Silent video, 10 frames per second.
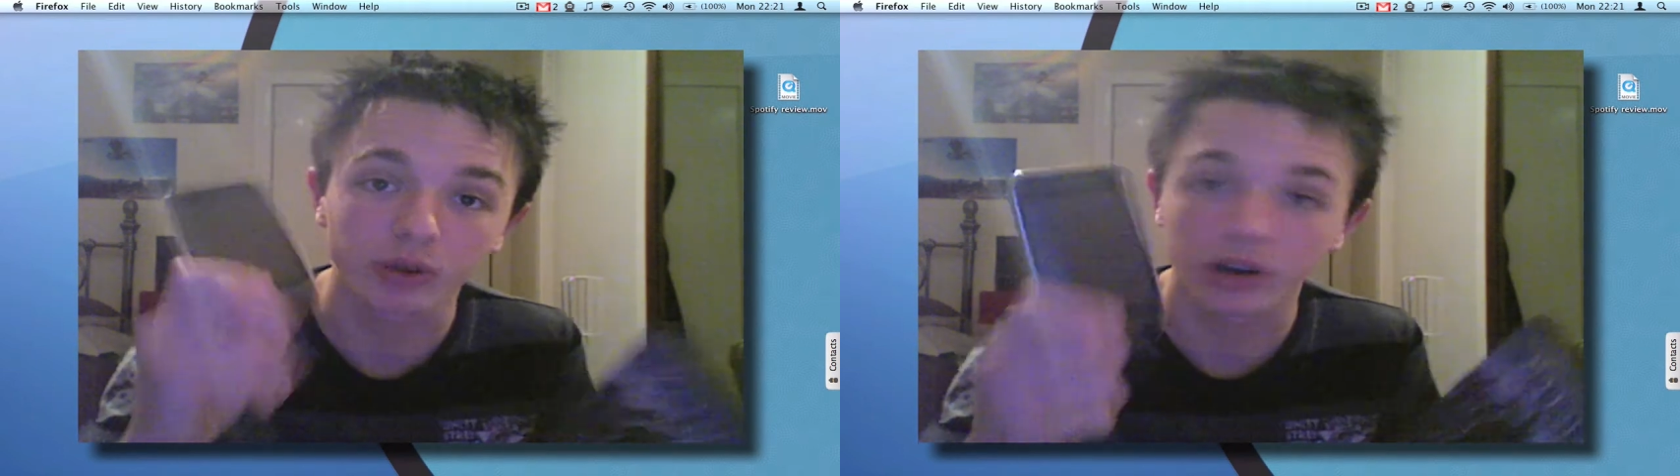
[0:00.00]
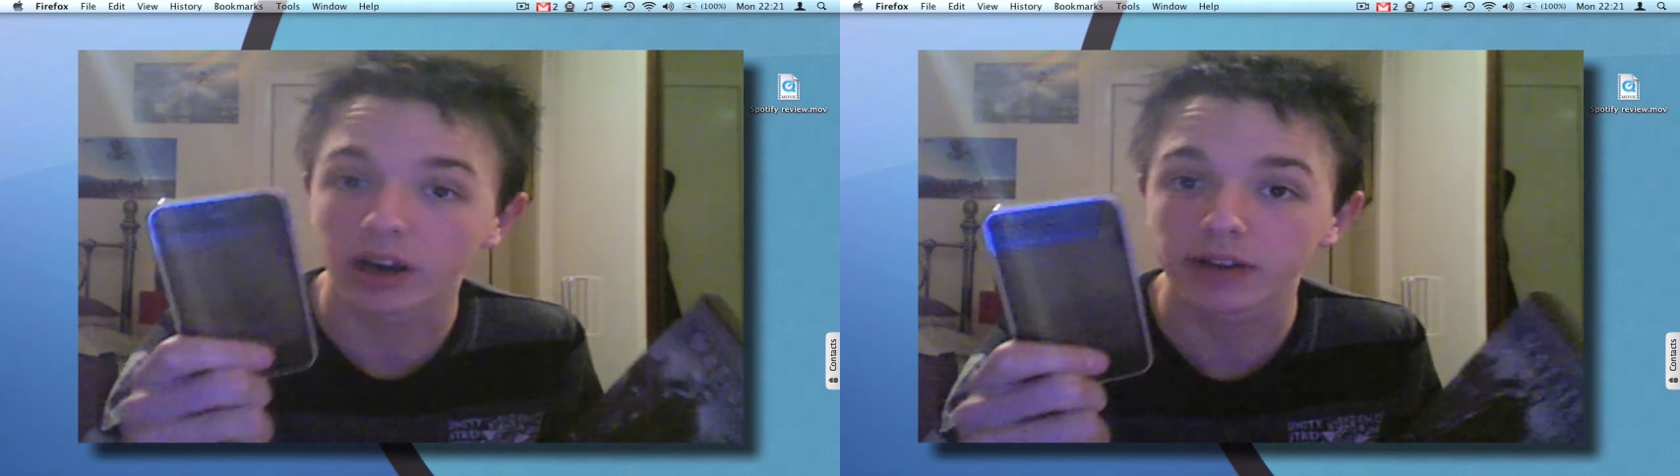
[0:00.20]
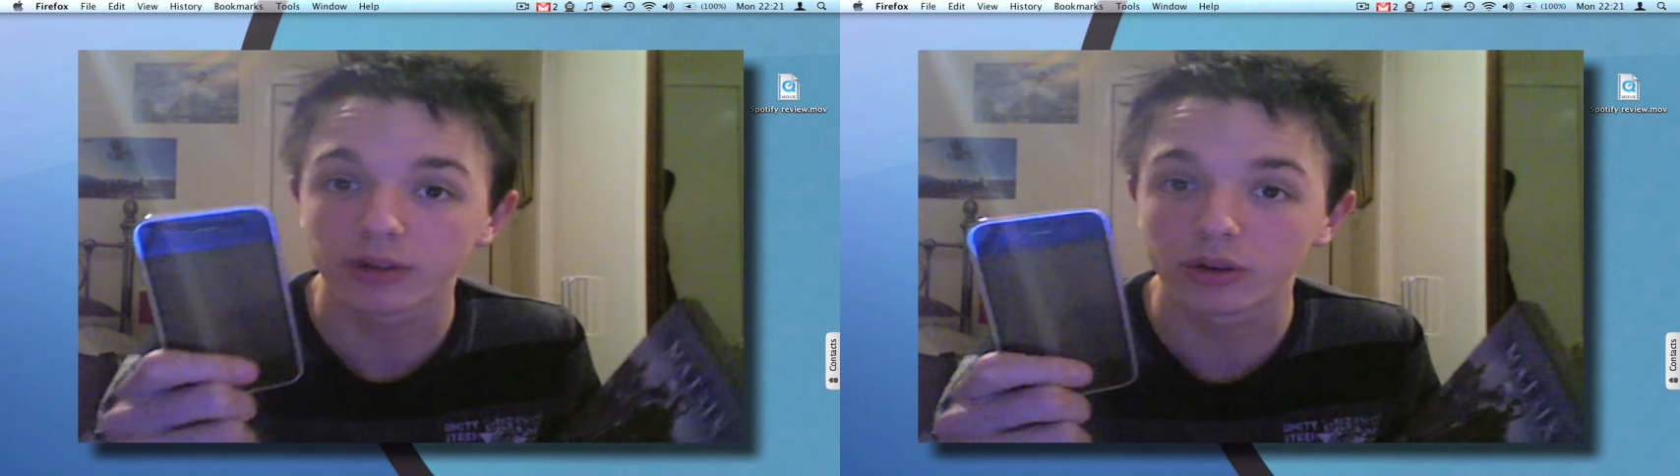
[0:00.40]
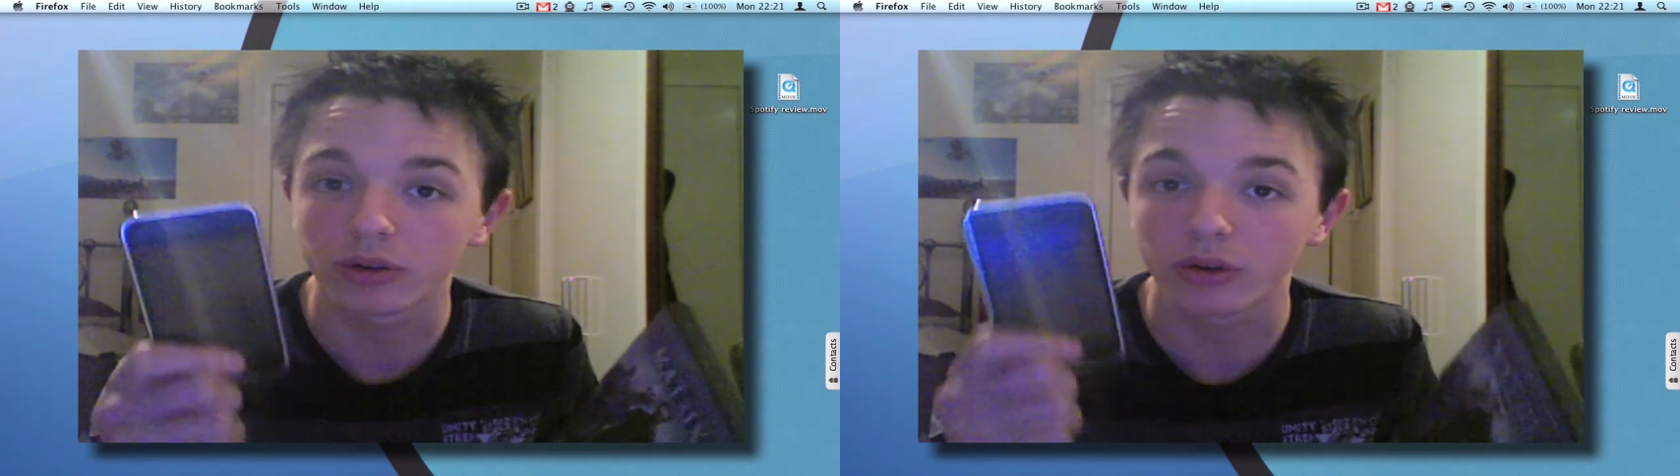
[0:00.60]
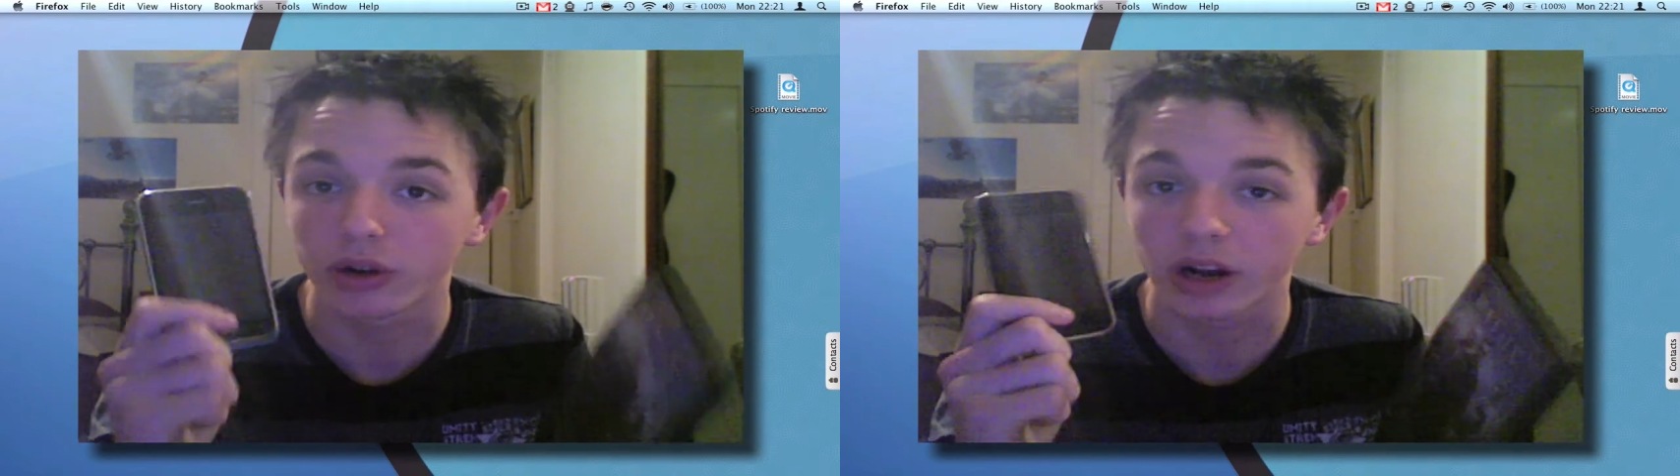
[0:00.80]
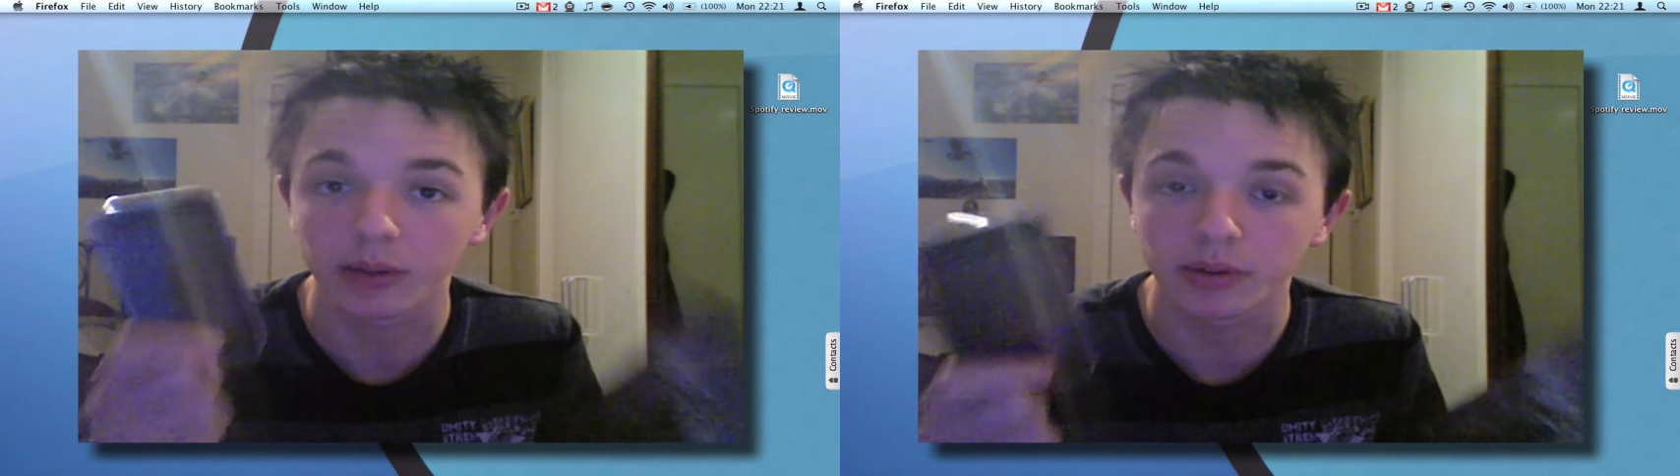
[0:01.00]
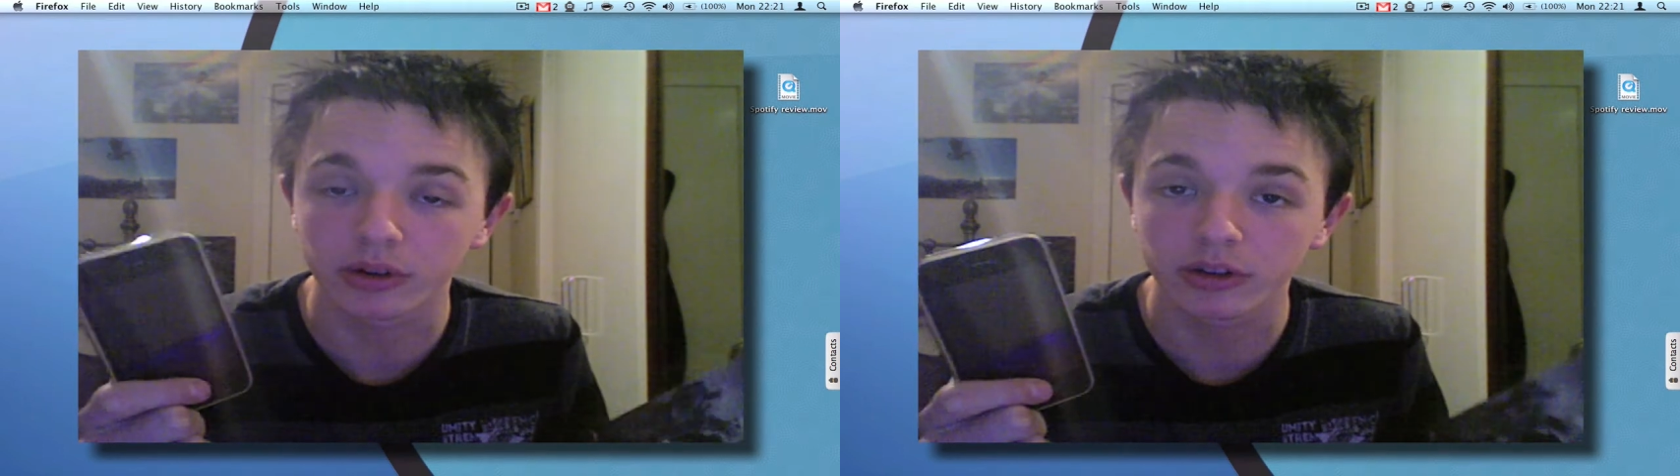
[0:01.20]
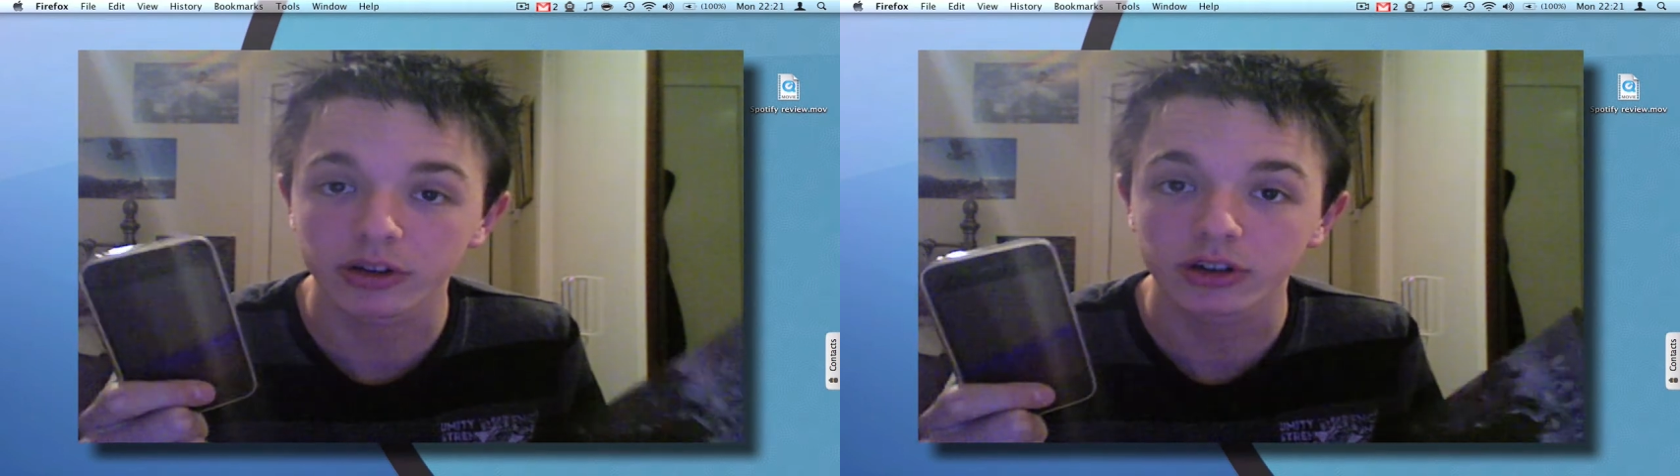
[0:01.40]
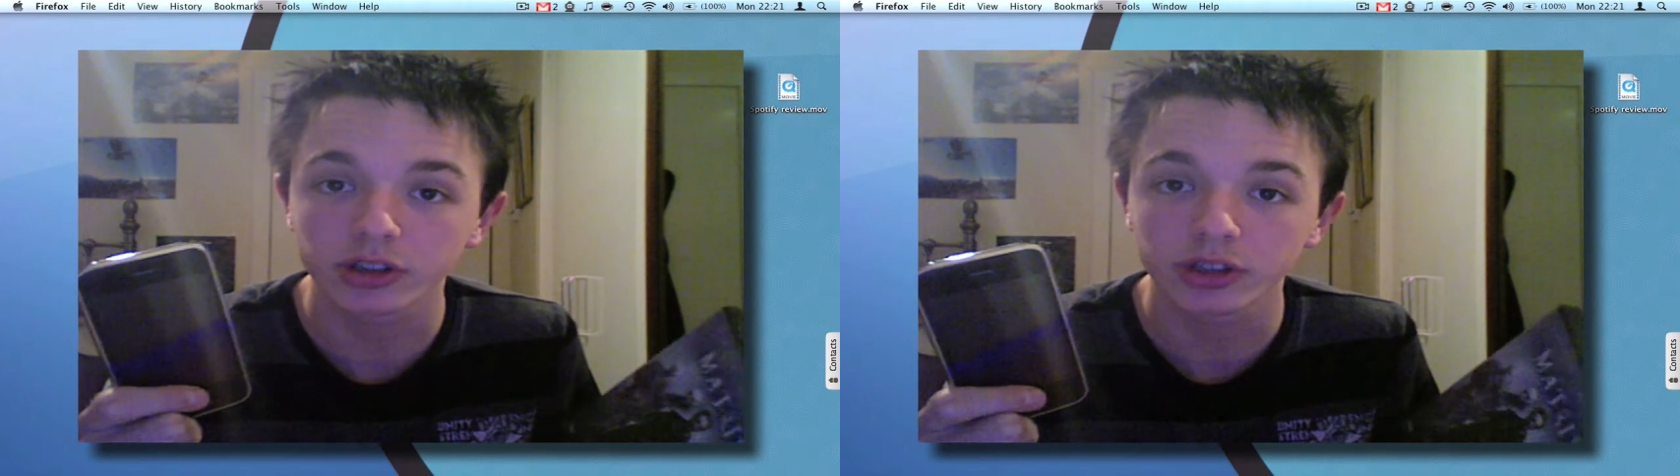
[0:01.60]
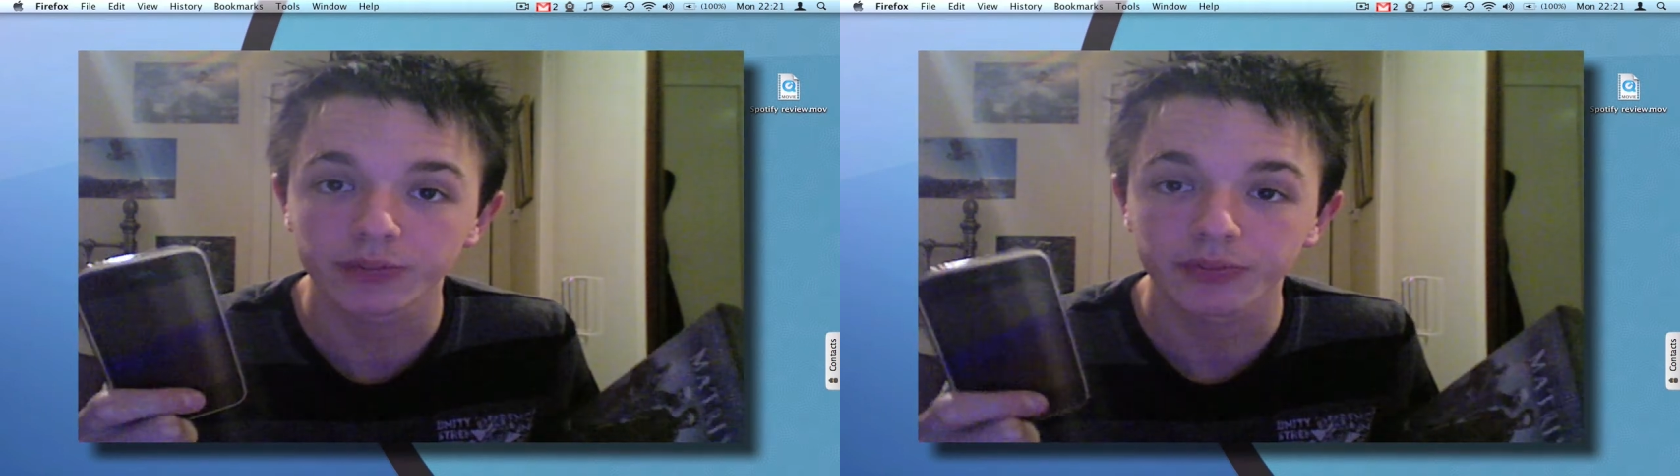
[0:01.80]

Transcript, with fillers: an iPhone or an iPod Touch?